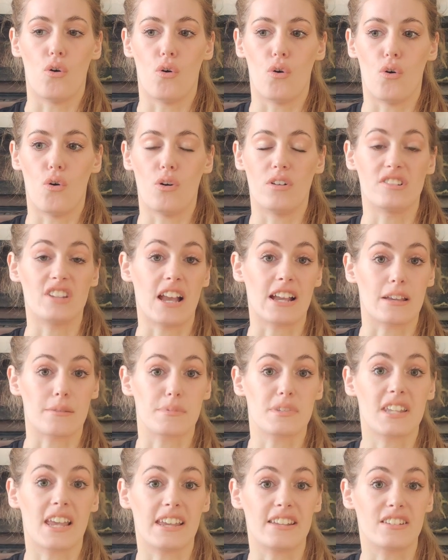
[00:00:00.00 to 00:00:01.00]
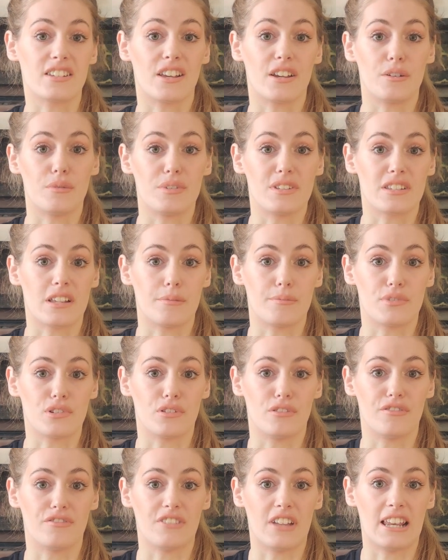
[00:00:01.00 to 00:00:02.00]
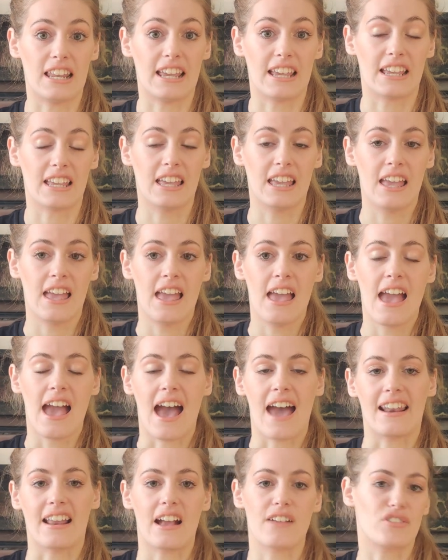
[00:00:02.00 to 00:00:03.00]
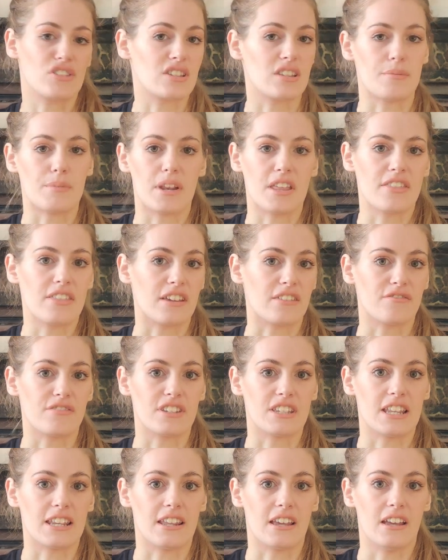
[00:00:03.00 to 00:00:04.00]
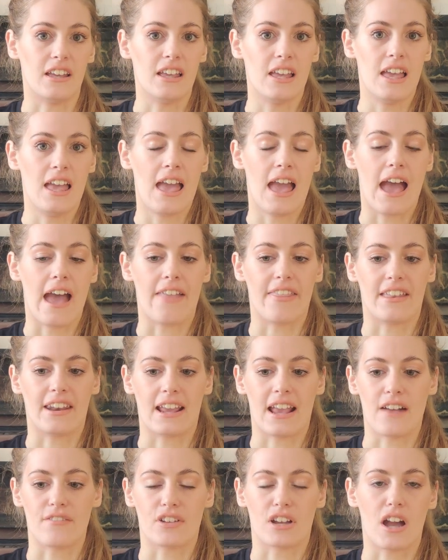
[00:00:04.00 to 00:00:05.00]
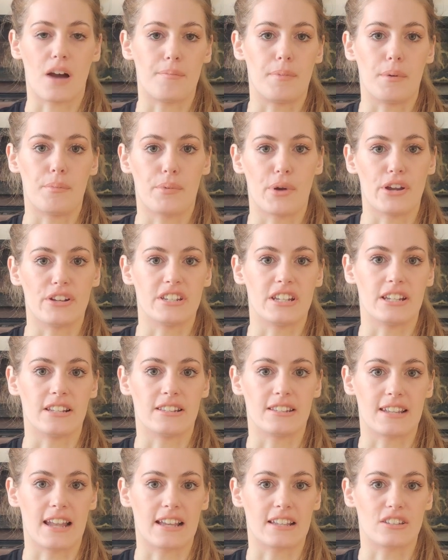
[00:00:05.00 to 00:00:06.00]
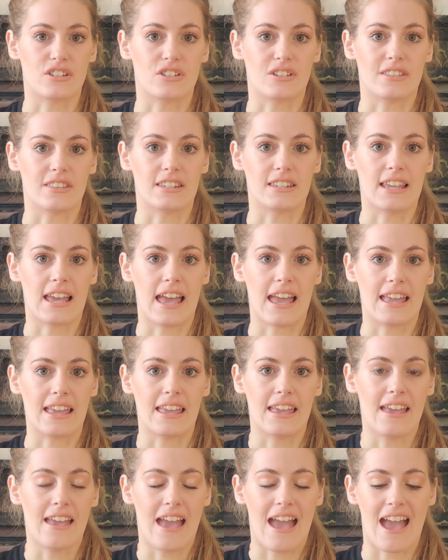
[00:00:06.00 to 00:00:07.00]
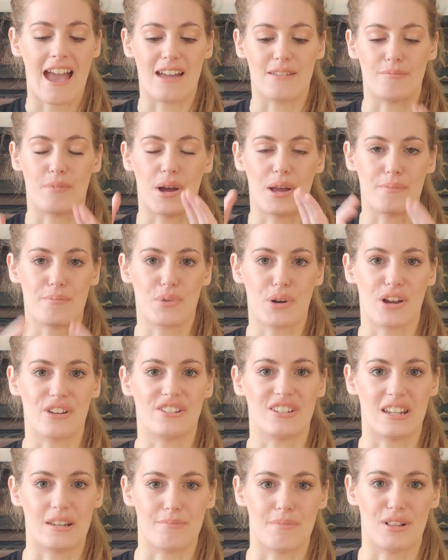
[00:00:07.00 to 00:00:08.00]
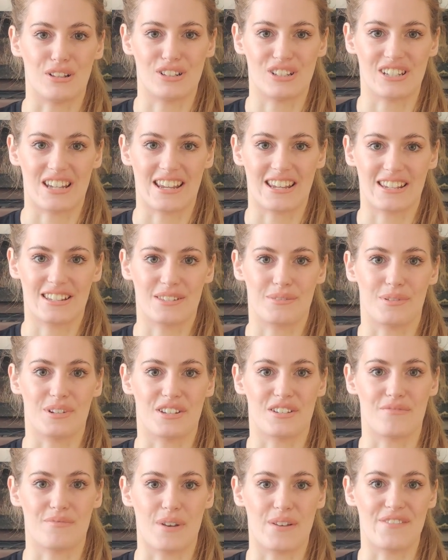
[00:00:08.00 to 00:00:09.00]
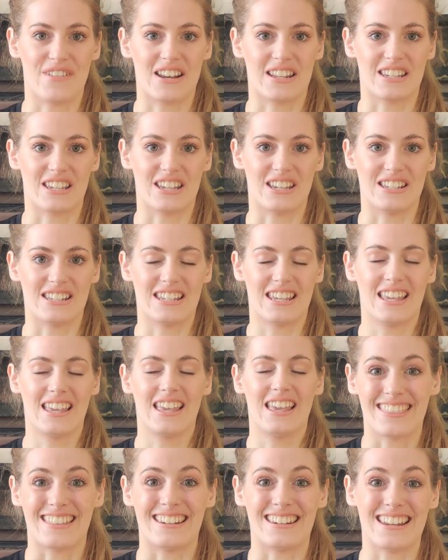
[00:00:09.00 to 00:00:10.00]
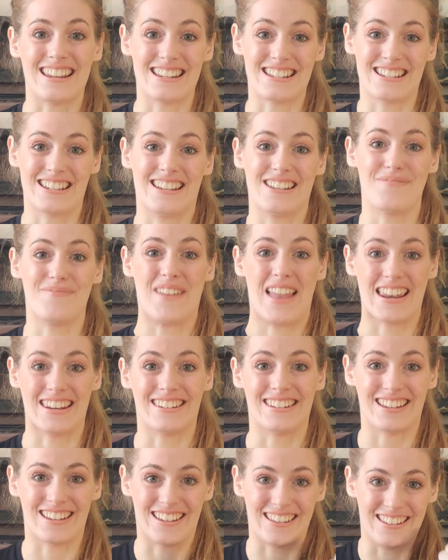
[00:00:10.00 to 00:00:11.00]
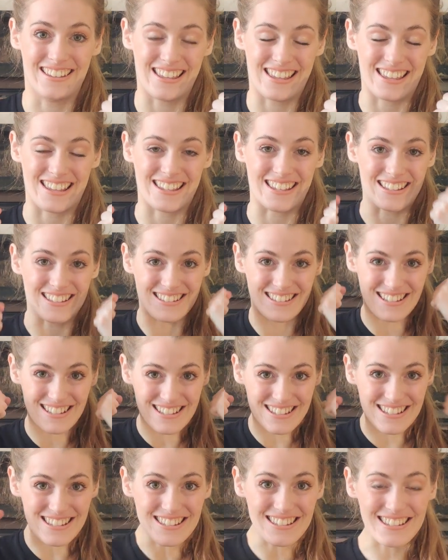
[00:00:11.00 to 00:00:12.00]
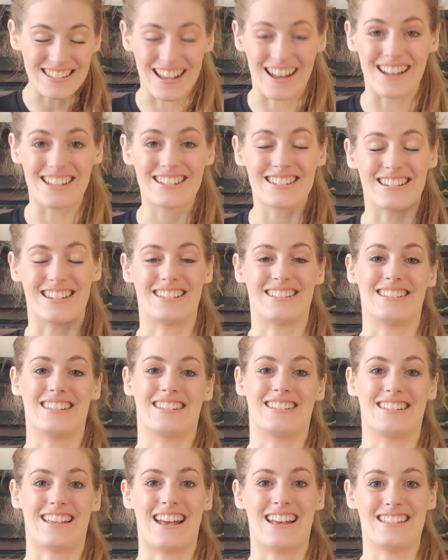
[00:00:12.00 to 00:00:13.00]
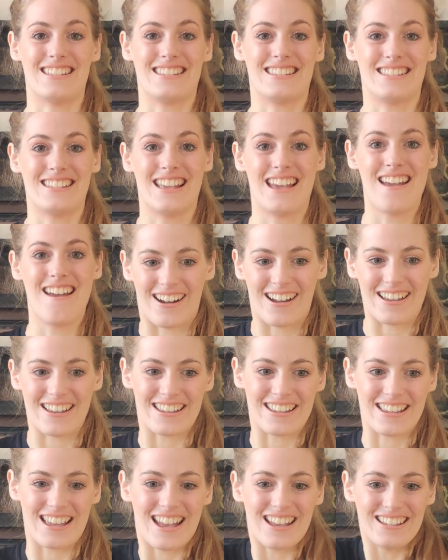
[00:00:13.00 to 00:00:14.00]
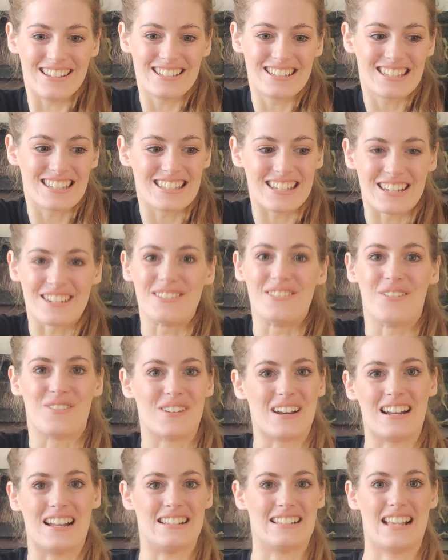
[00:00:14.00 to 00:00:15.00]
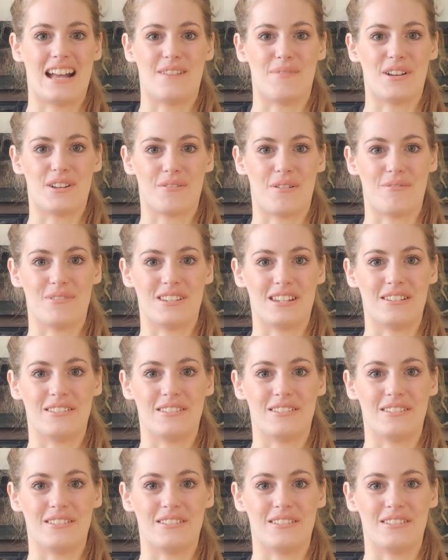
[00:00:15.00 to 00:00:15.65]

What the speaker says: or jacket potato with some sort of filling, and I have a similar thing for dinner. And then I have a couple of protein snacks during the day and my protein milkshakes, which have been really good. The Ninja blender is such a success. I did not realise how much we would